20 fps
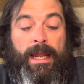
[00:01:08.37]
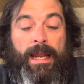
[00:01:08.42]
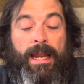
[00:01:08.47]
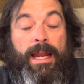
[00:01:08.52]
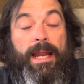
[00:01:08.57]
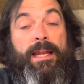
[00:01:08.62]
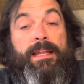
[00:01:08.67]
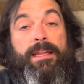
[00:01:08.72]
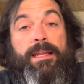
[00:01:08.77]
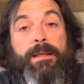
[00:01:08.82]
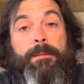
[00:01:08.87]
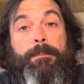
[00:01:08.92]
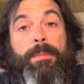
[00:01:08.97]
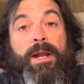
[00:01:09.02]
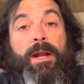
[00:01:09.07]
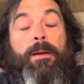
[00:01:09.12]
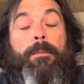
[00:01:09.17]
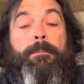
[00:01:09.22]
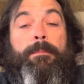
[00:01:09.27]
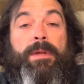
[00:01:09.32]
At the
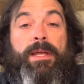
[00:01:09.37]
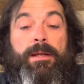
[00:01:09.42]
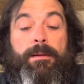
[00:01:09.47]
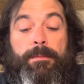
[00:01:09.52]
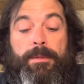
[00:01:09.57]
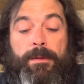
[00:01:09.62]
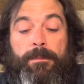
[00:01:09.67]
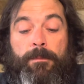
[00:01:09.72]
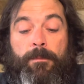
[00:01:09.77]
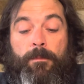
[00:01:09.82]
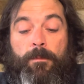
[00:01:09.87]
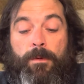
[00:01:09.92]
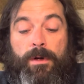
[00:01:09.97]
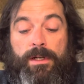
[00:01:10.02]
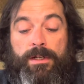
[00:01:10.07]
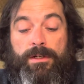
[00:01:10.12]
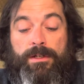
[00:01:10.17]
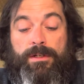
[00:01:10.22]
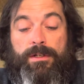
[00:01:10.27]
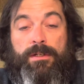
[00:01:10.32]
bare minimum,
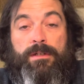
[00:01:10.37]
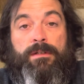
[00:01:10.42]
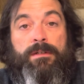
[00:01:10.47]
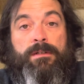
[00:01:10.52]
one